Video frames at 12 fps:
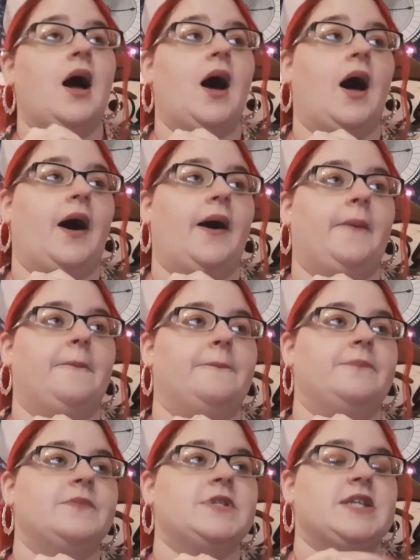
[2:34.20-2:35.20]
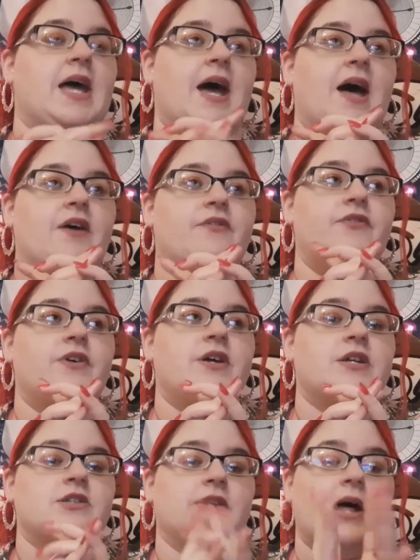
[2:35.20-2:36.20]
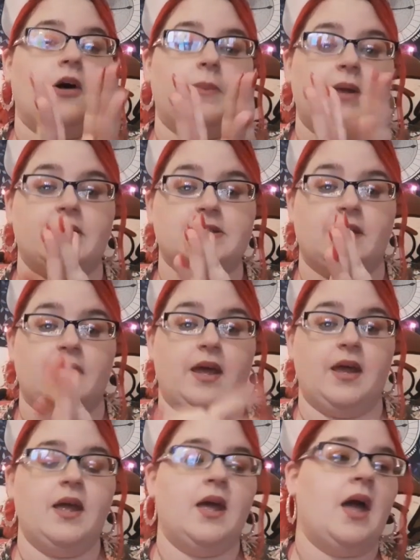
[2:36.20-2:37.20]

um, to have so that will be here sunday